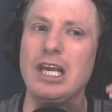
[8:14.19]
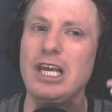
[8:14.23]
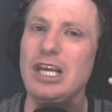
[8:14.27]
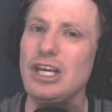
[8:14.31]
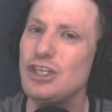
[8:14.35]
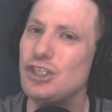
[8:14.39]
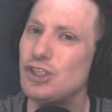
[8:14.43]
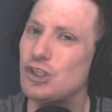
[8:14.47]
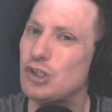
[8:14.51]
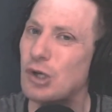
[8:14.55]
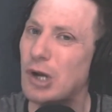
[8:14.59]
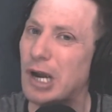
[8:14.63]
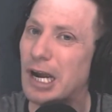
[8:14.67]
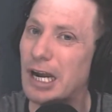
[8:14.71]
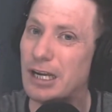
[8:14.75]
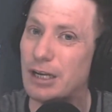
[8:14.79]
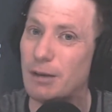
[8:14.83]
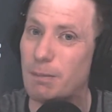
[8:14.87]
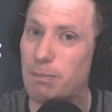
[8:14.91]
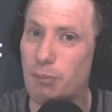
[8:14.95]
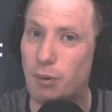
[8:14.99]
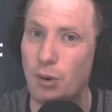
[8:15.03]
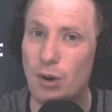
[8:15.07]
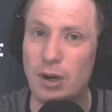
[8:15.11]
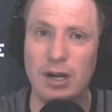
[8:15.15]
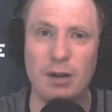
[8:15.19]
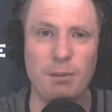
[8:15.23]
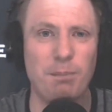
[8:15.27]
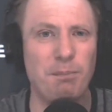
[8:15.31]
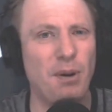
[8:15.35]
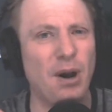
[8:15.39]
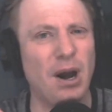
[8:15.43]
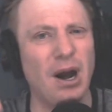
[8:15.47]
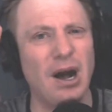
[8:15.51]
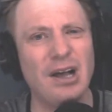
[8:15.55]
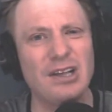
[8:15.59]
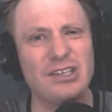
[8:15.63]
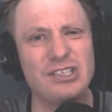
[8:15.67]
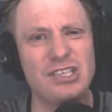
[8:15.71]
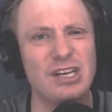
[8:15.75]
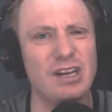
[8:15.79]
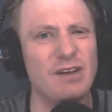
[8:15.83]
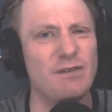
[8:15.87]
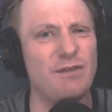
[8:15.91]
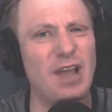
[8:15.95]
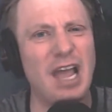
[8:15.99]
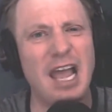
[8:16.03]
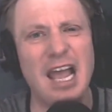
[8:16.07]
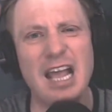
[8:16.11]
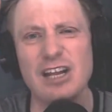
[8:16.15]
So he's trying to put a
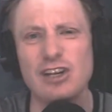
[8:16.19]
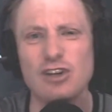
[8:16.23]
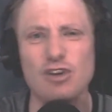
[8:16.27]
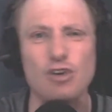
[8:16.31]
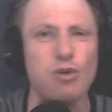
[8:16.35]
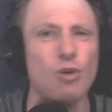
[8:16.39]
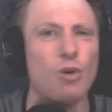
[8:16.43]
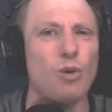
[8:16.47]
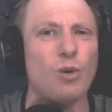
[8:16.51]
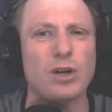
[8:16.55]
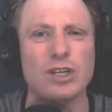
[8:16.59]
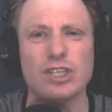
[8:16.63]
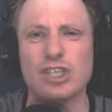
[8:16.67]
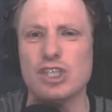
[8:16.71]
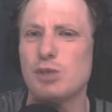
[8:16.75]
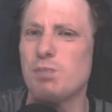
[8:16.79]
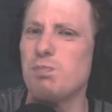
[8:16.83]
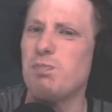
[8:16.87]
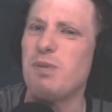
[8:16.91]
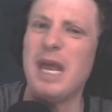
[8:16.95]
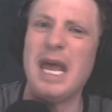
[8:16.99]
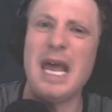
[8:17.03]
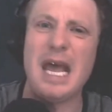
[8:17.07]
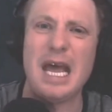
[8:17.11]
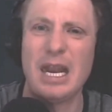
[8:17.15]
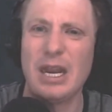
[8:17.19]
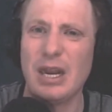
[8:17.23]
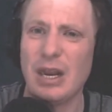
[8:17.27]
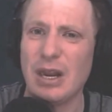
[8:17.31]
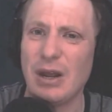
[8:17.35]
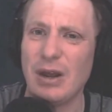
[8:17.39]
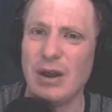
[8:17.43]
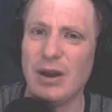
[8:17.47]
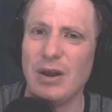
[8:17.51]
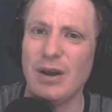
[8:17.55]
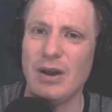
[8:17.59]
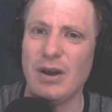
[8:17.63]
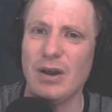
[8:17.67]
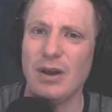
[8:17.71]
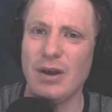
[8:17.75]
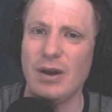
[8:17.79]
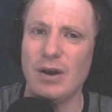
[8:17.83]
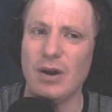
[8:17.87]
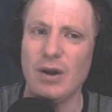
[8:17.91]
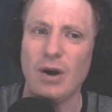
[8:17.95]
positive edgelord spin